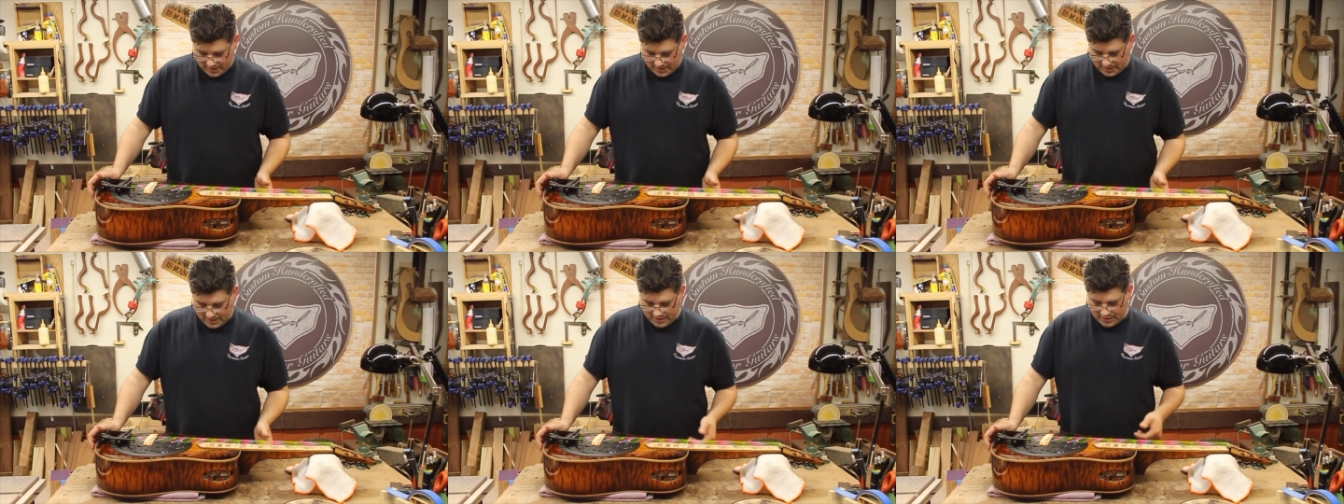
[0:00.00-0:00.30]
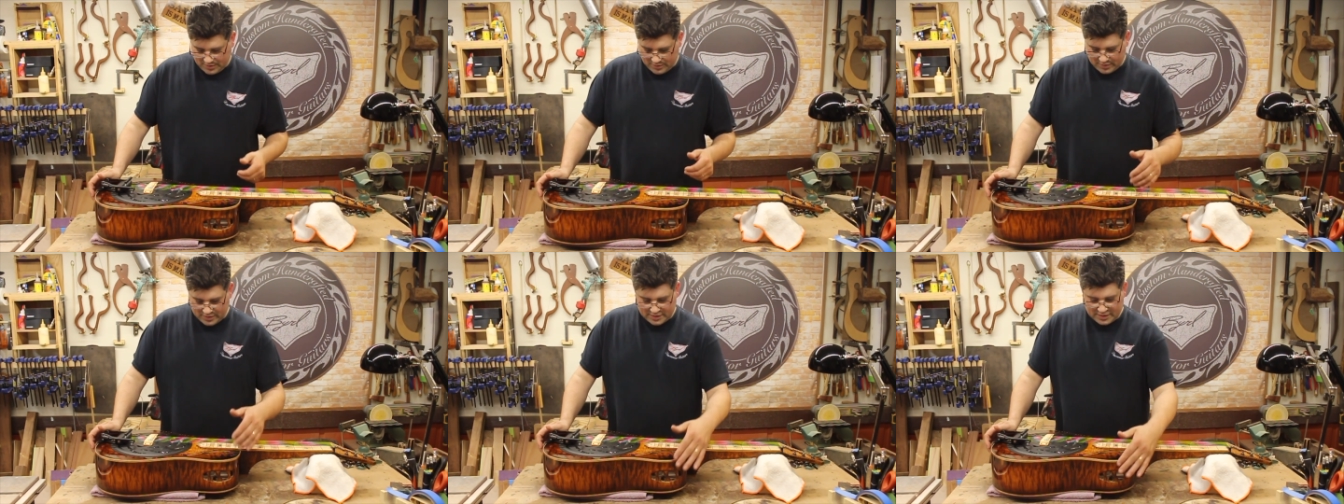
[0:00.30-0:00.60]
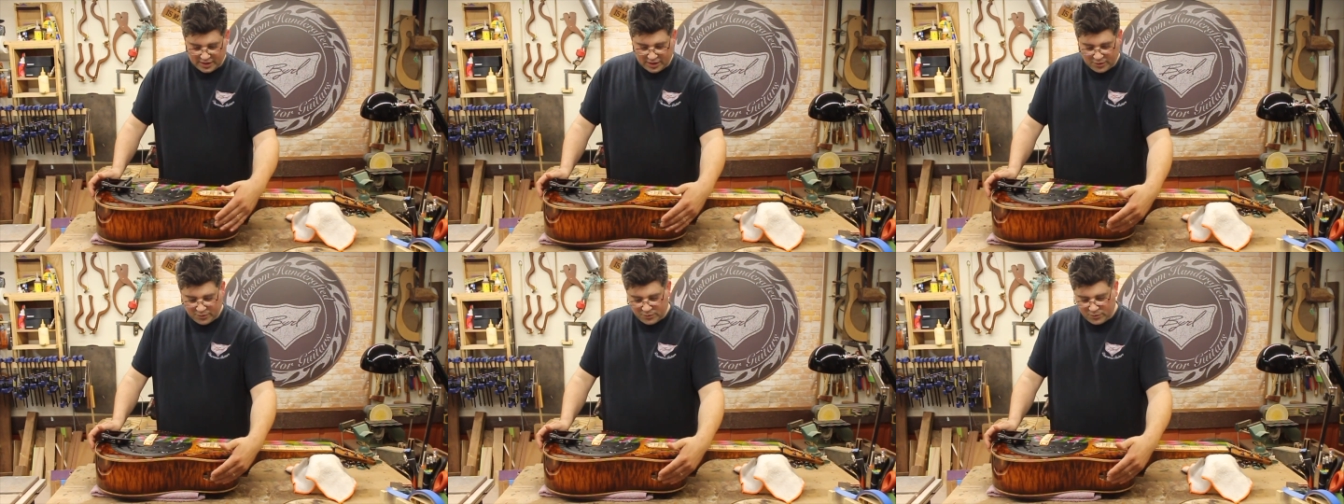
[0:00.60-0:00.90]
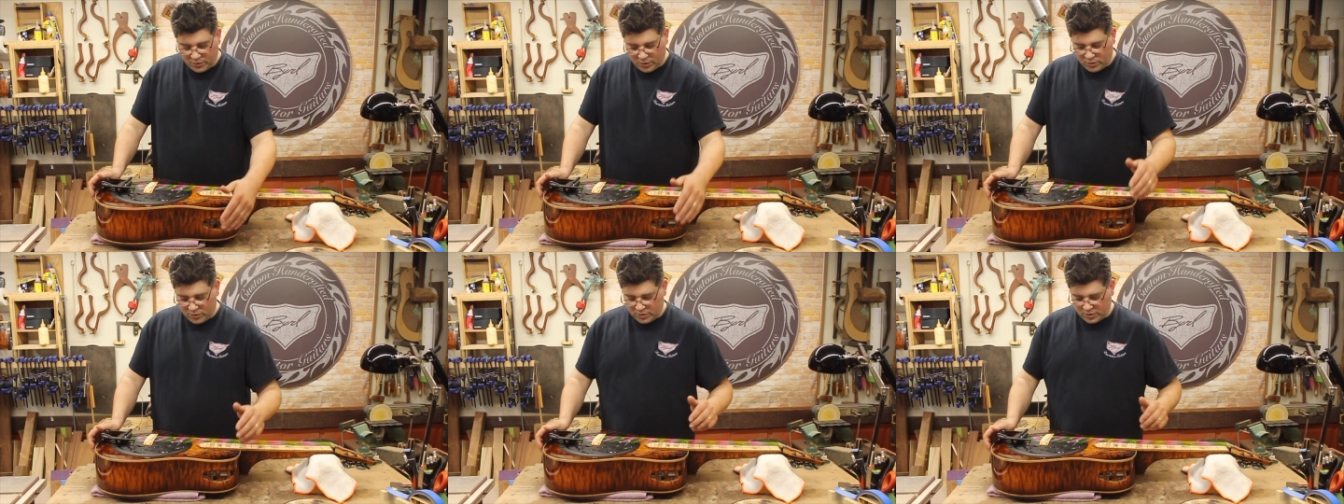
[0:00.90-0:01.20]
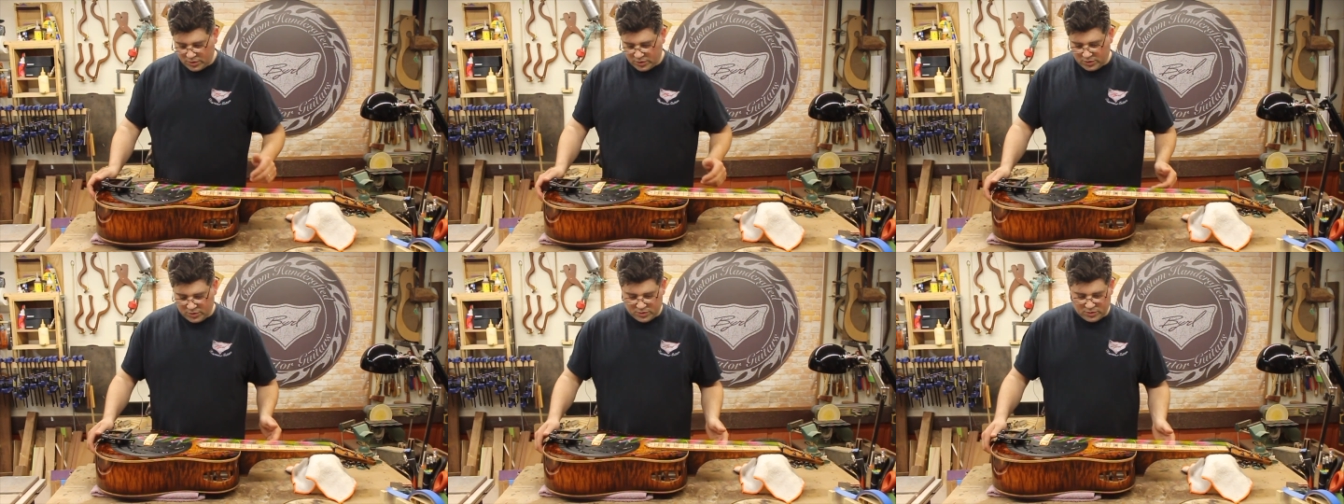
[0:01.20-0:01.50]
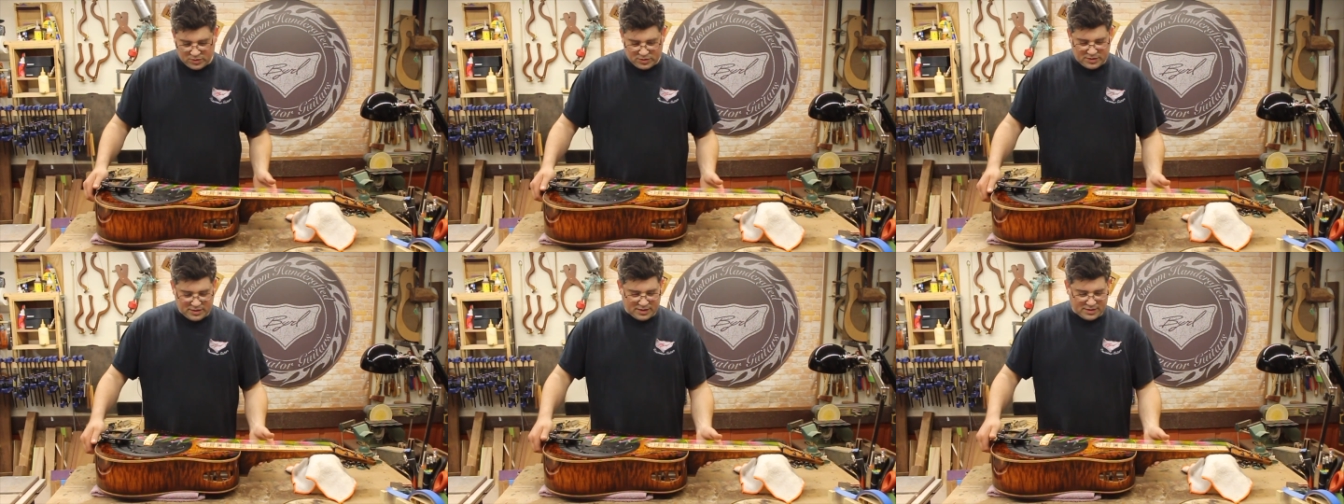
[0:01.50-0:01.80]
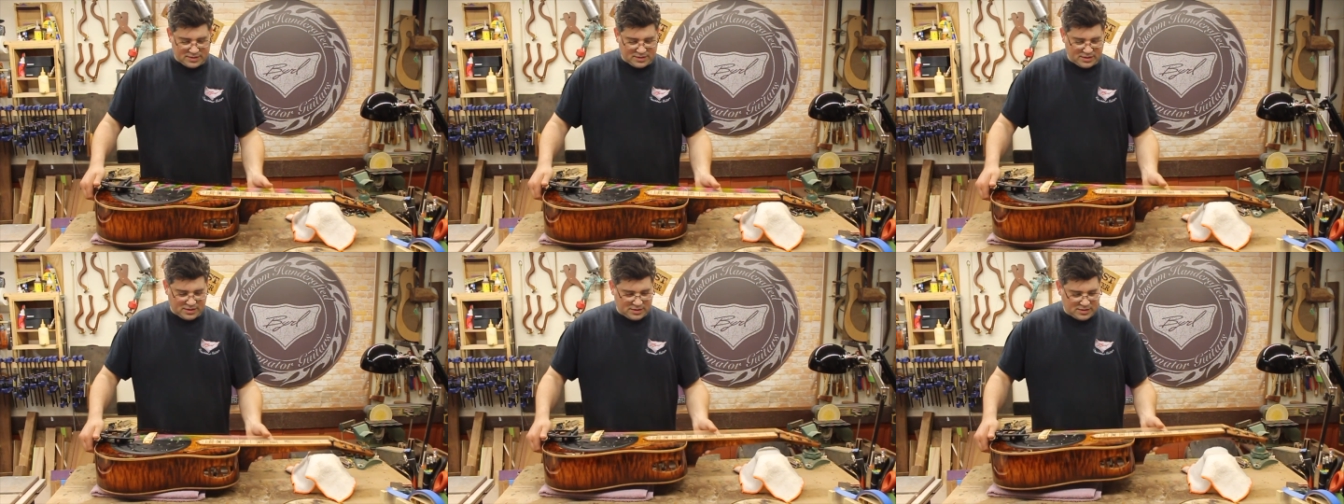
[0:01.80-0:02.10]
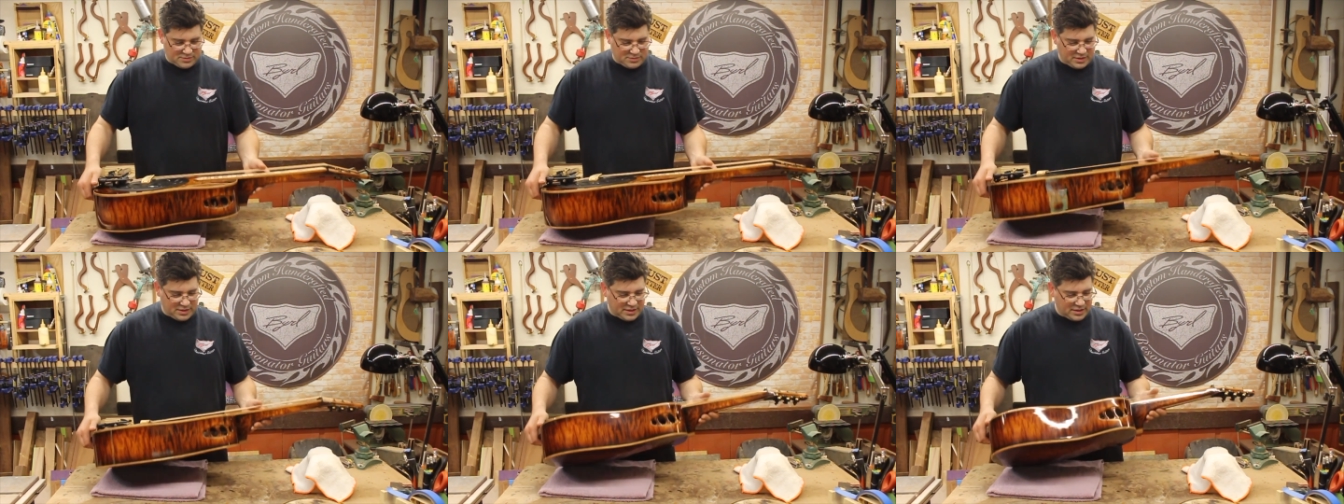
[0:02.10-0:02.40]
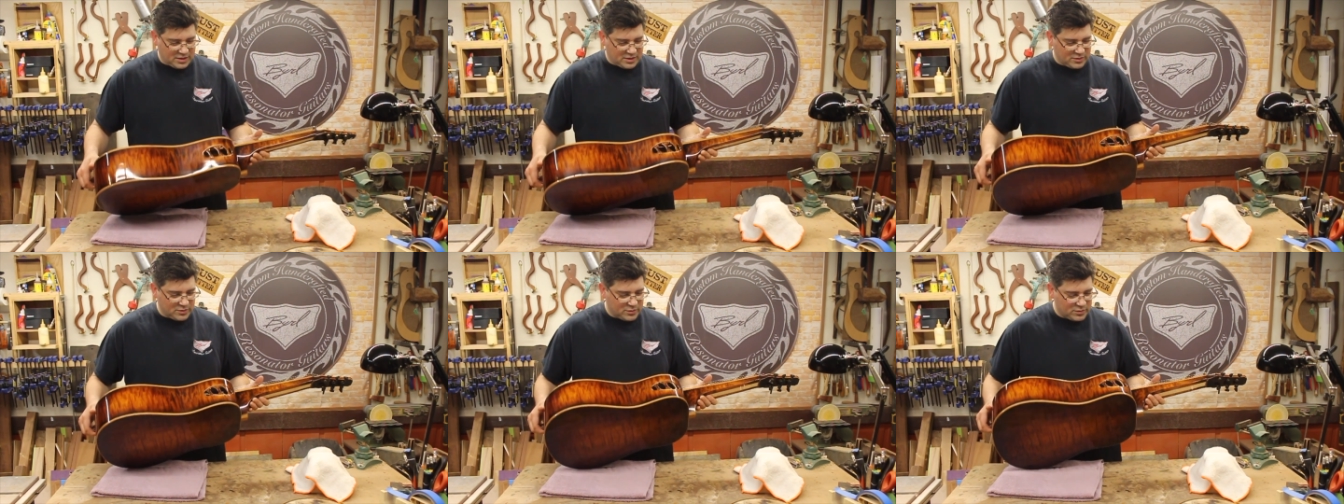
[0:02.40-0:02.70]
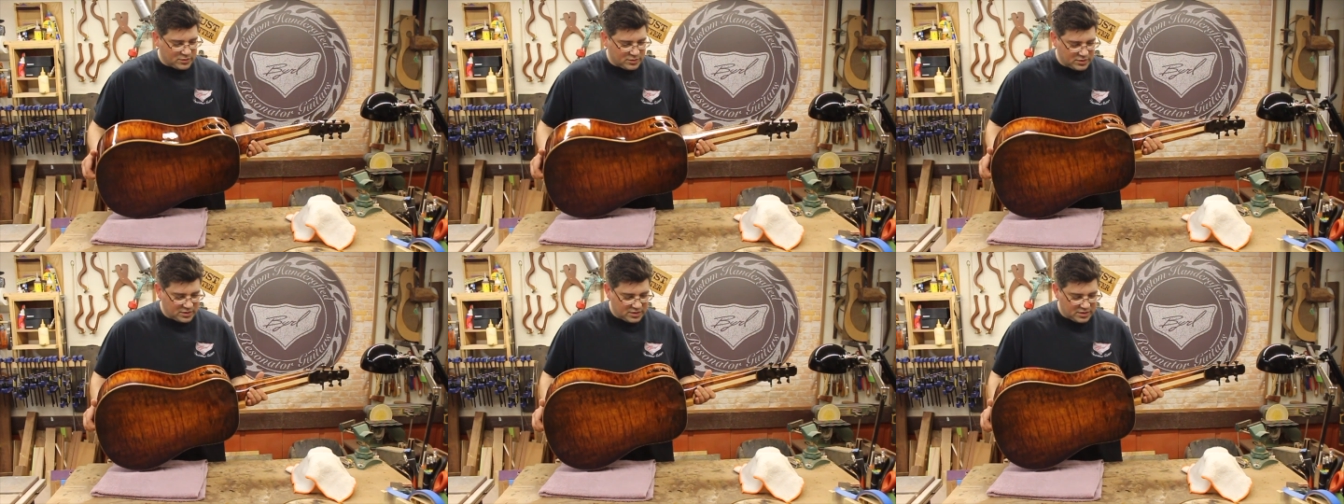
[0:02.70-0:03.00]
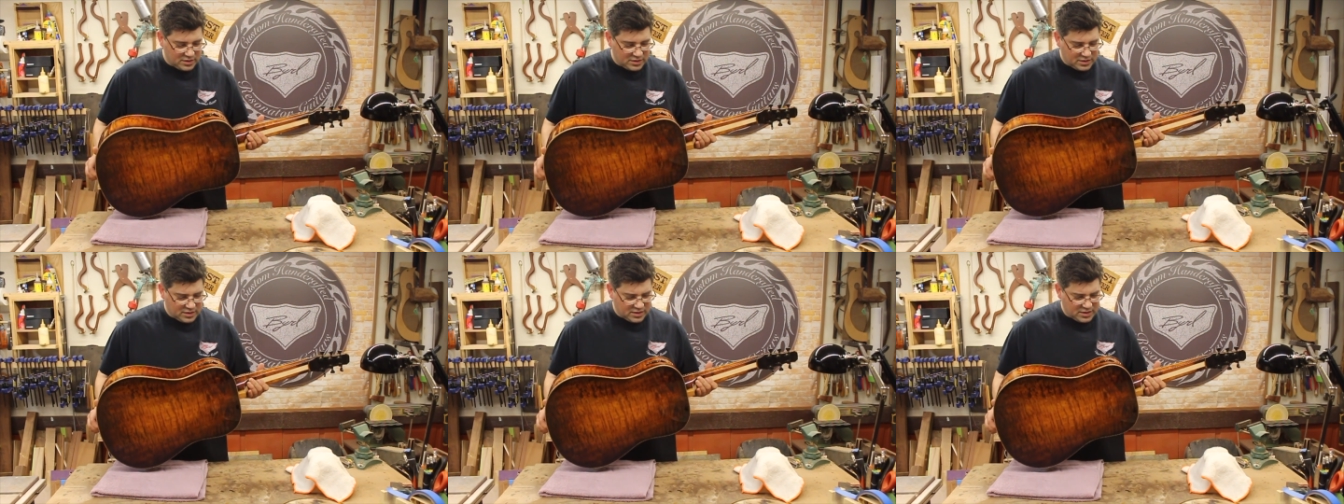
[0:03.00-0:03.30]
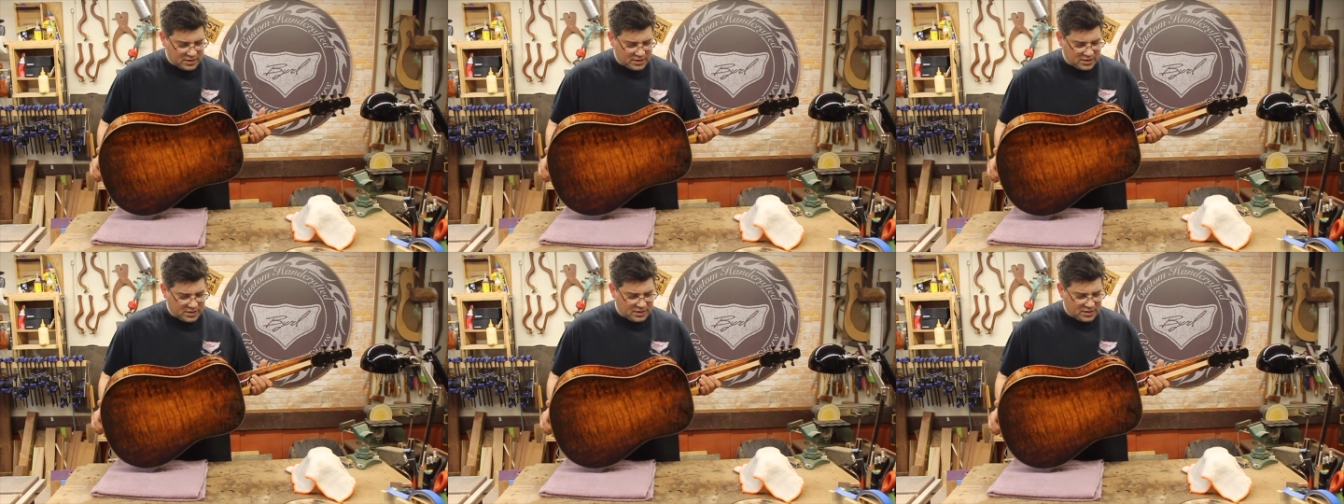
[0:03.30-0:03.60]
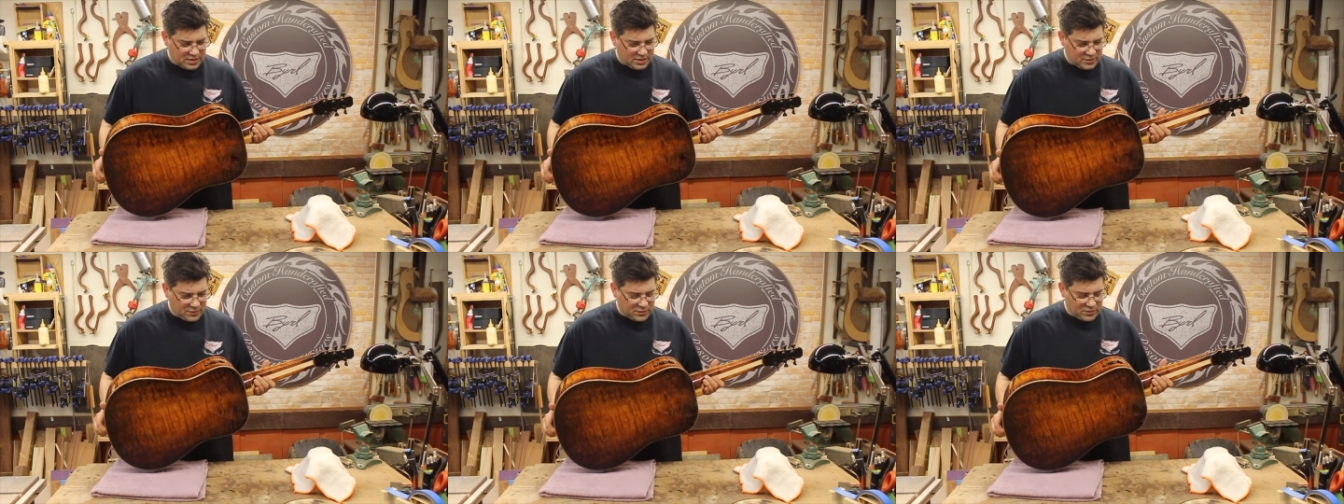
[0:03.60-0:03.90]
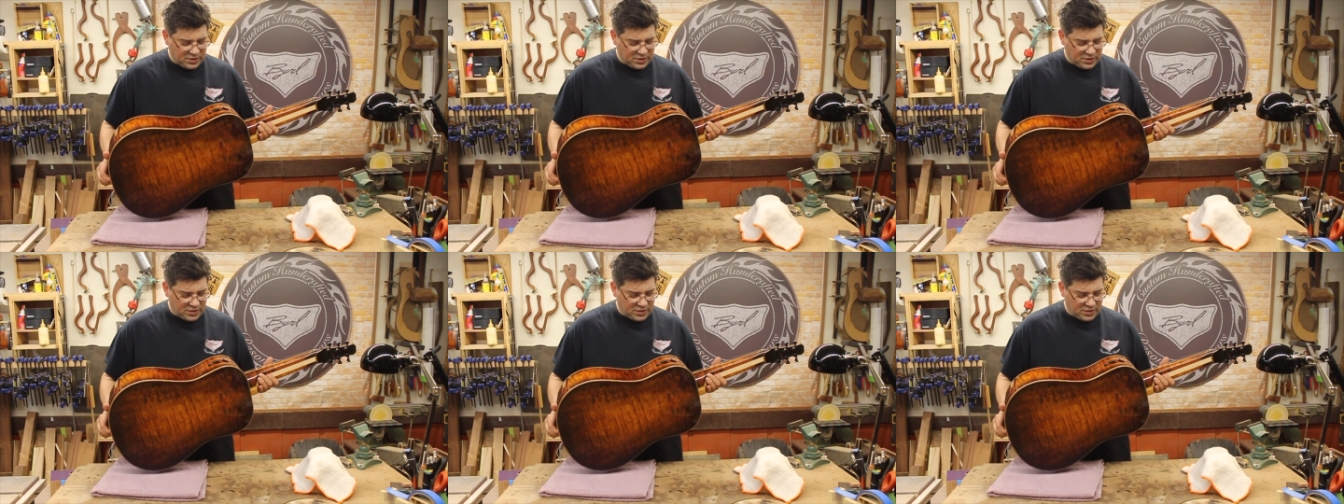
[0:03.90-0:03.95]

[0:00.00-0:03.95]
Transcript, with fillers: um, sound forward hole that's uh, made out of uh,